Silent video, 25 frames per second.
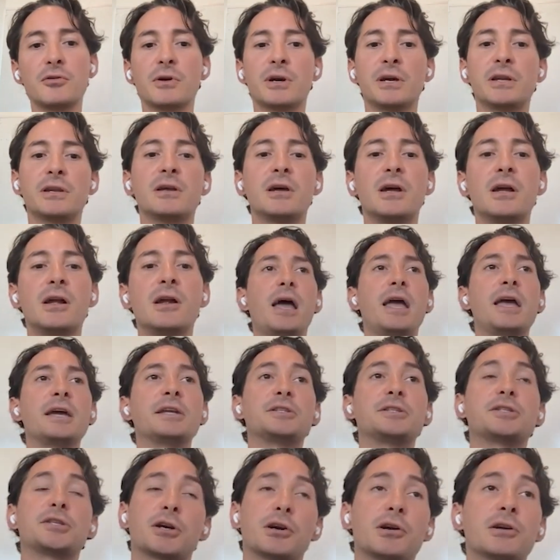And
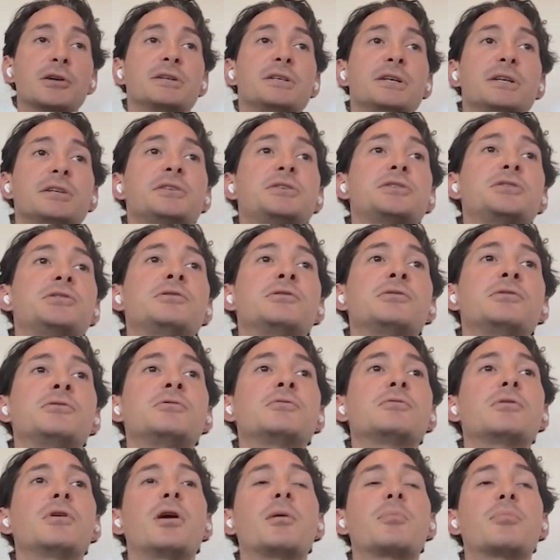it turned
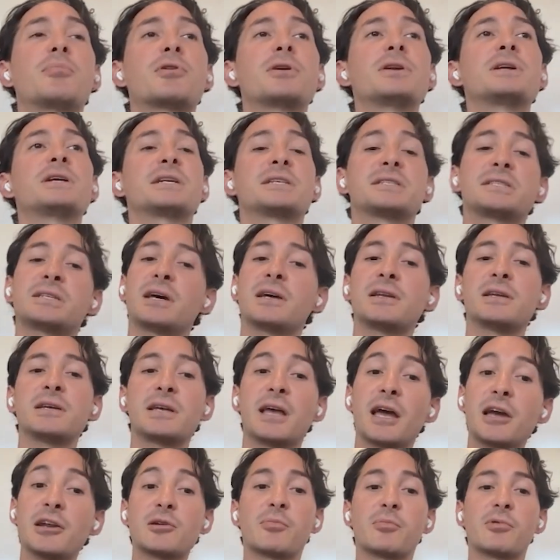into a pretty exciting
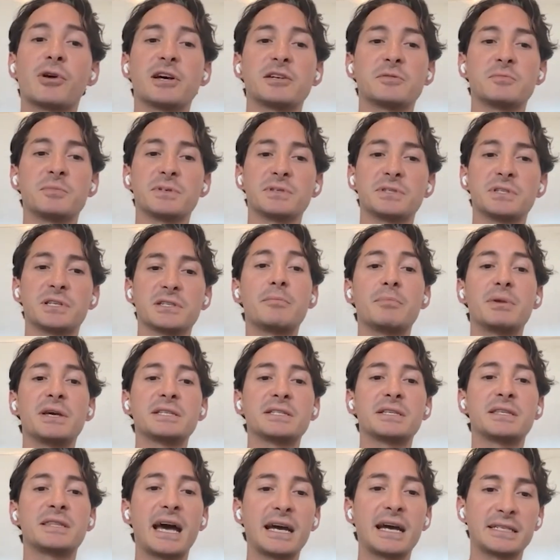enterprise business because
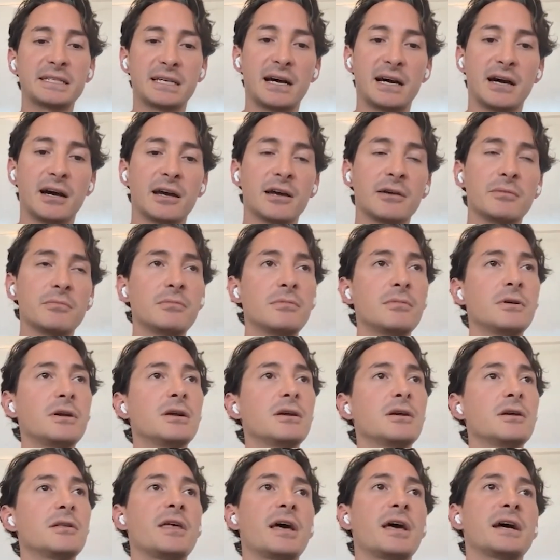at that time,
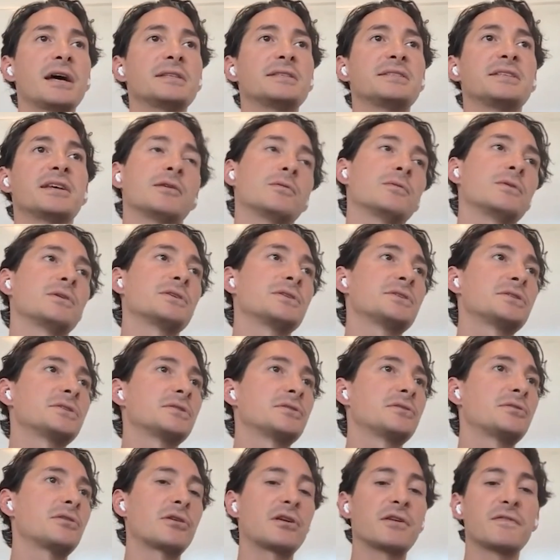the headset was
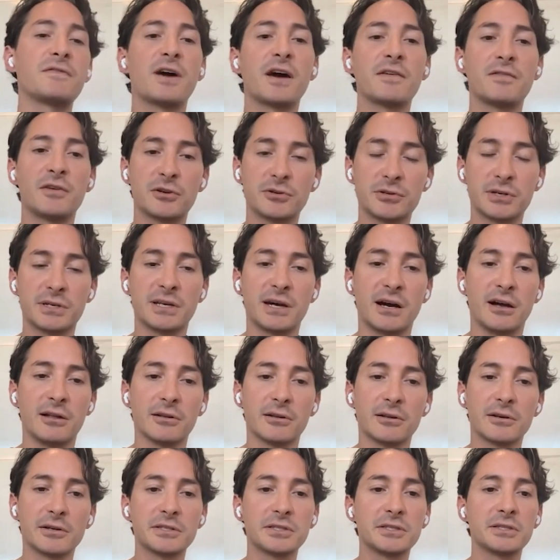
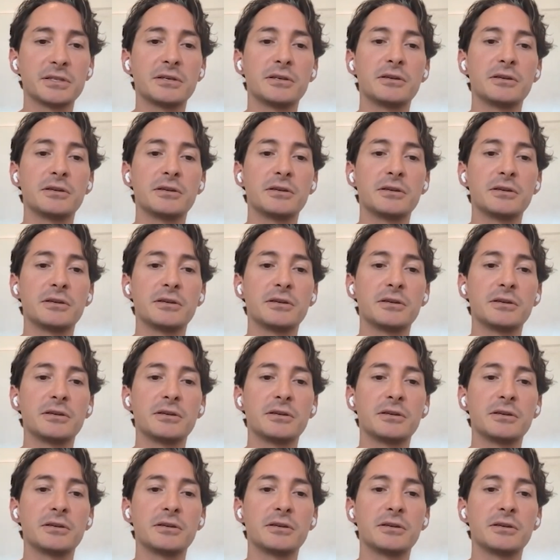$3,500.